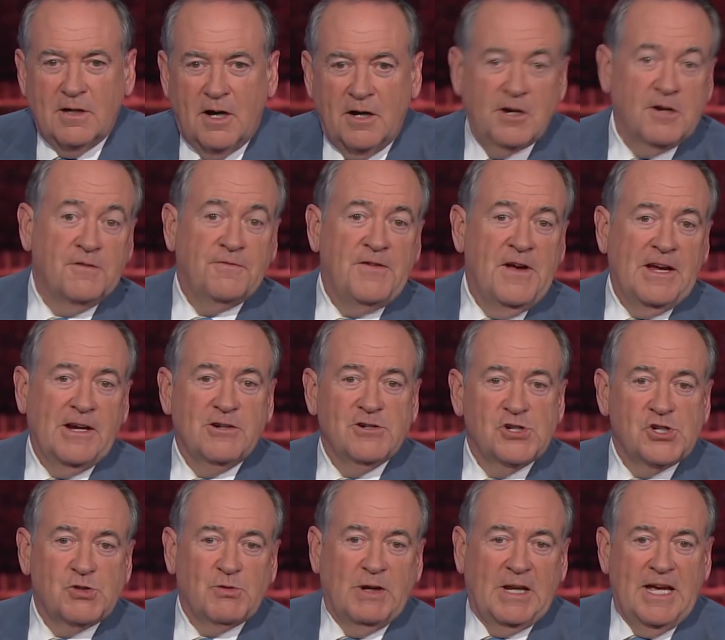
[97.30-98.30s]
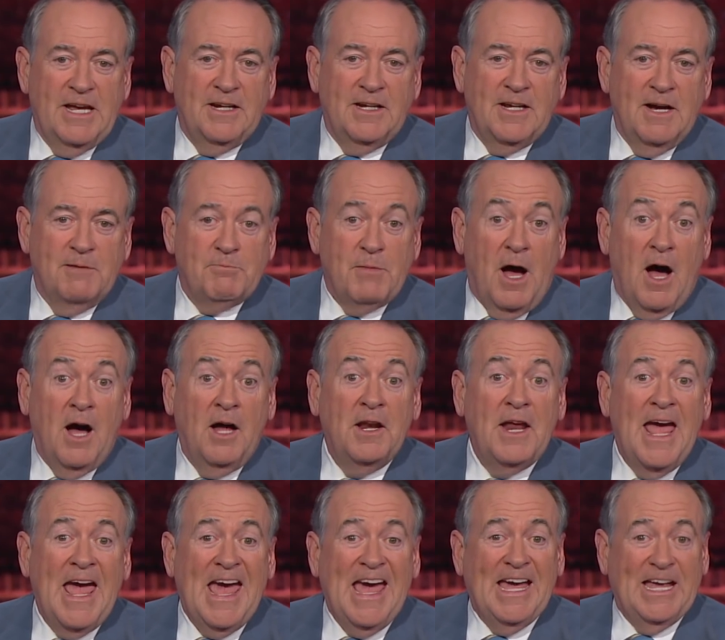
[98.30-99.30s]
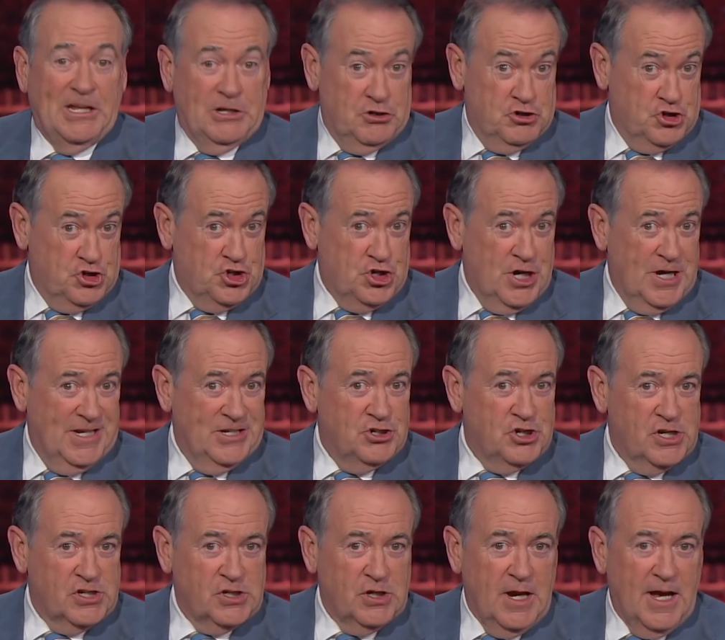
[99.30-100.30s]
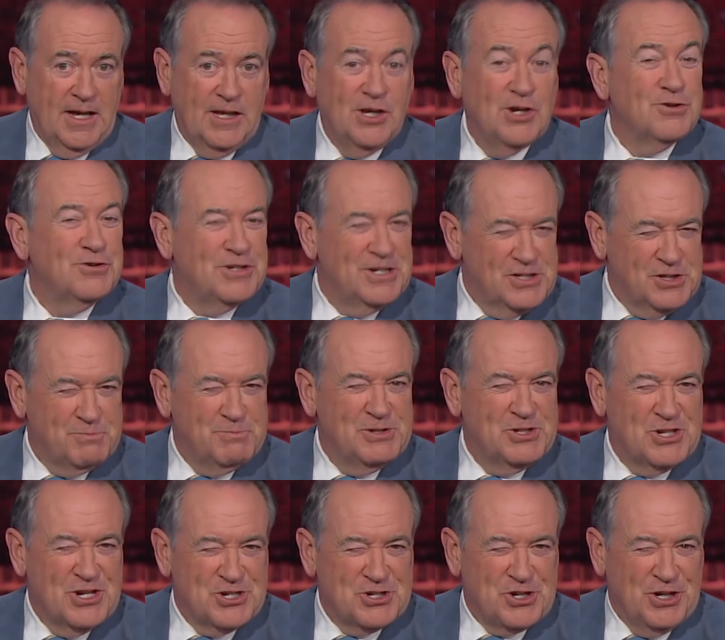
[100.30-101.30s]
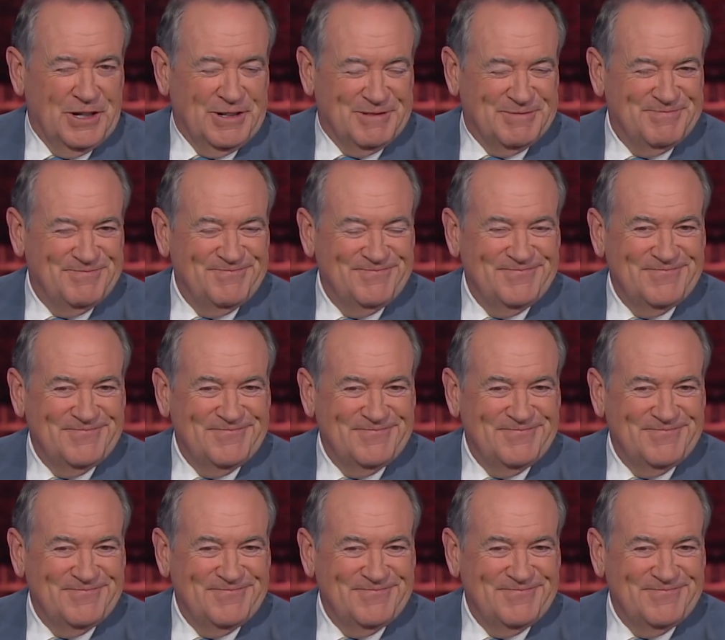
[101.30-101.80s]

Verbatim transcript: or your fingers will end up unhinged just like your disposition.